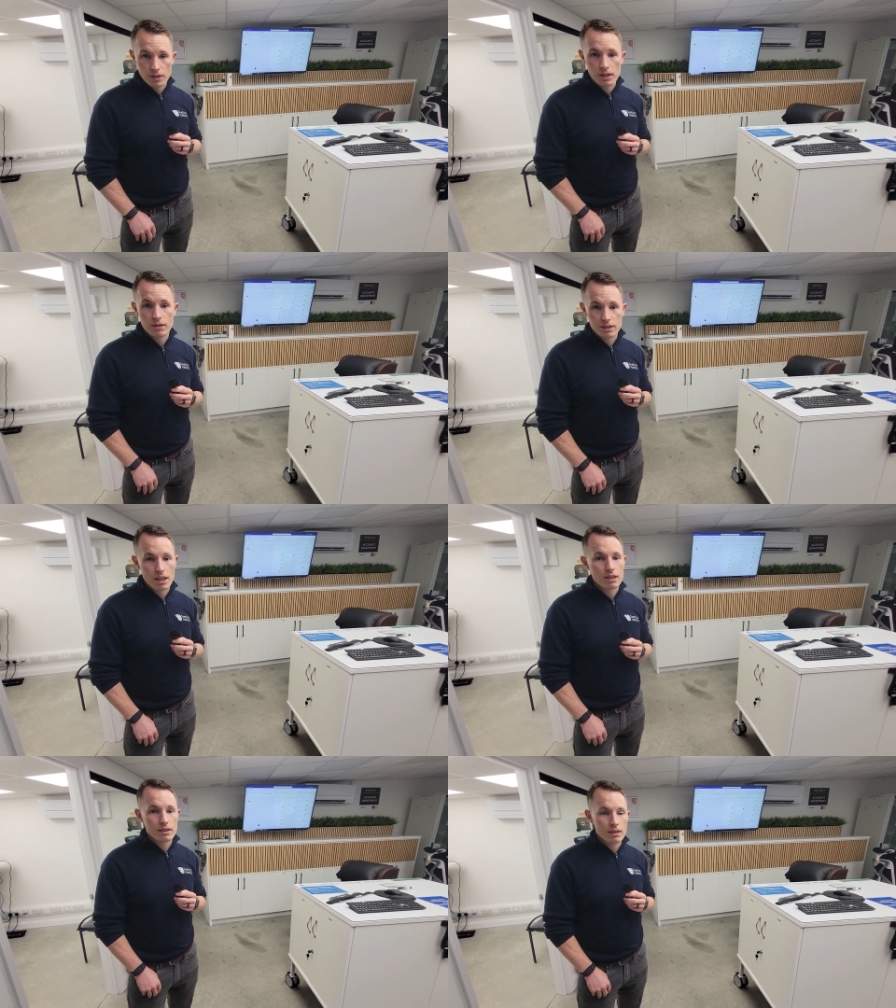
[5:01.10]
Yeah,
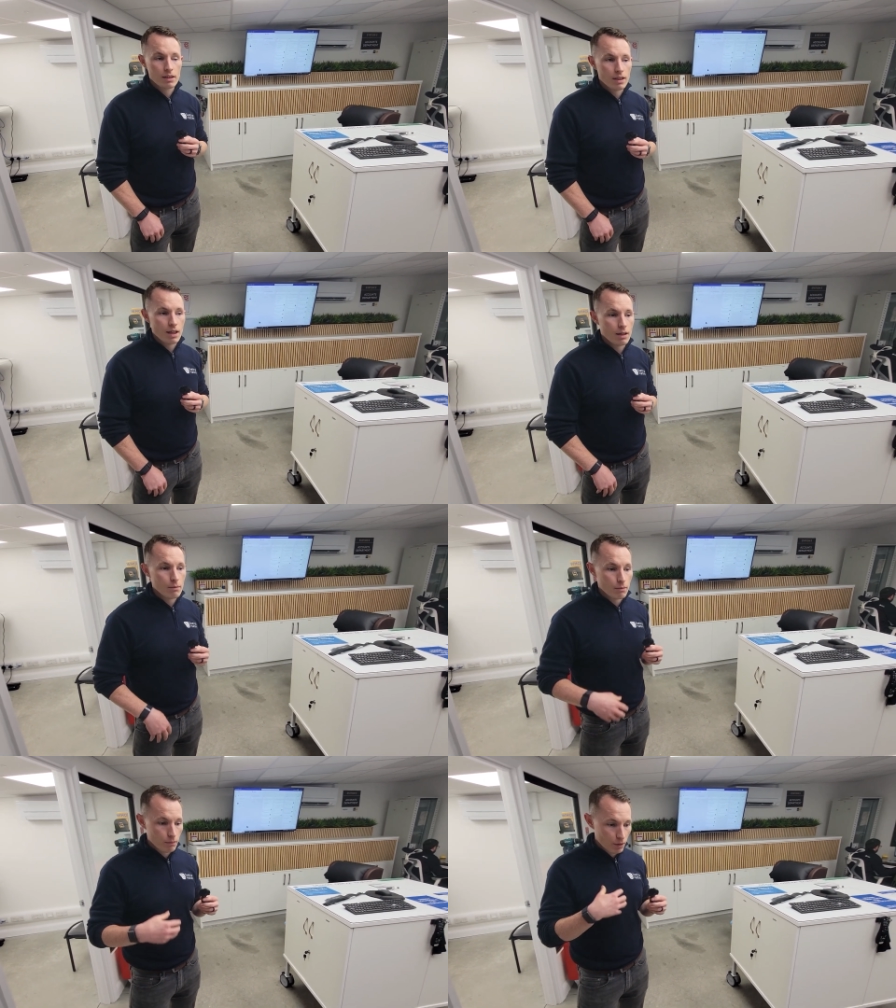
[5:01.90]
exactly.
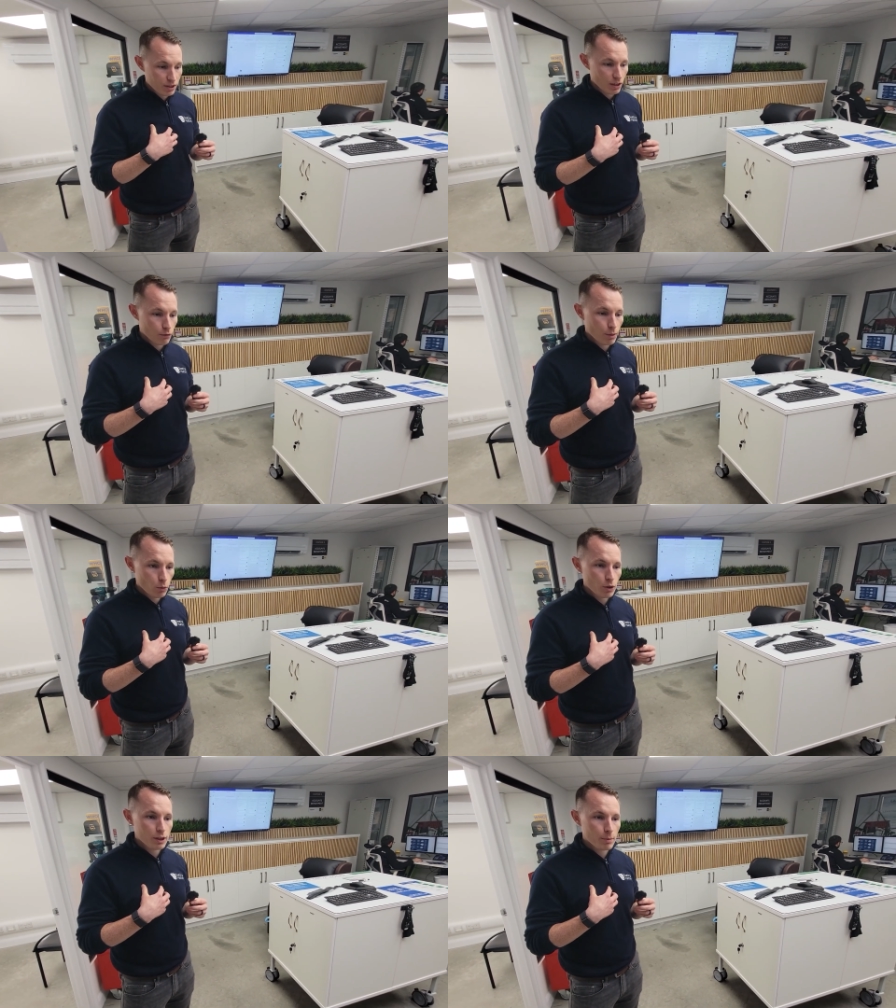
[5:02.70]
Um, myself, my
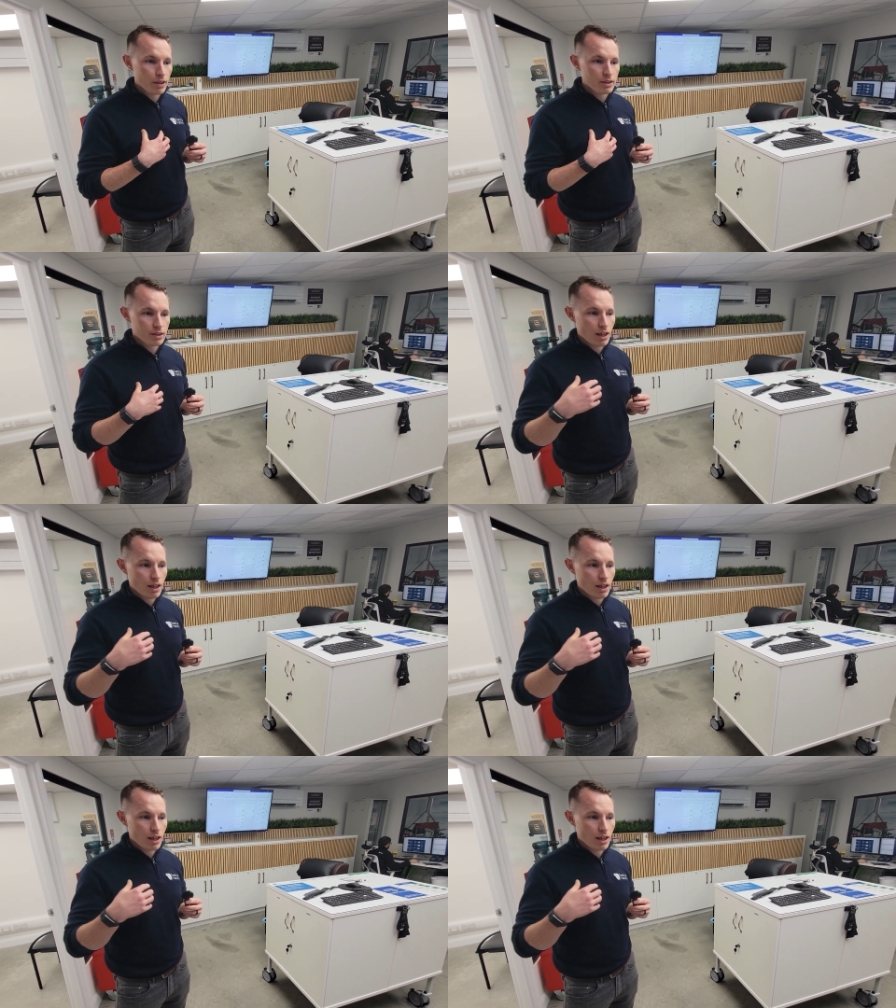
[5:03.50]
own experience,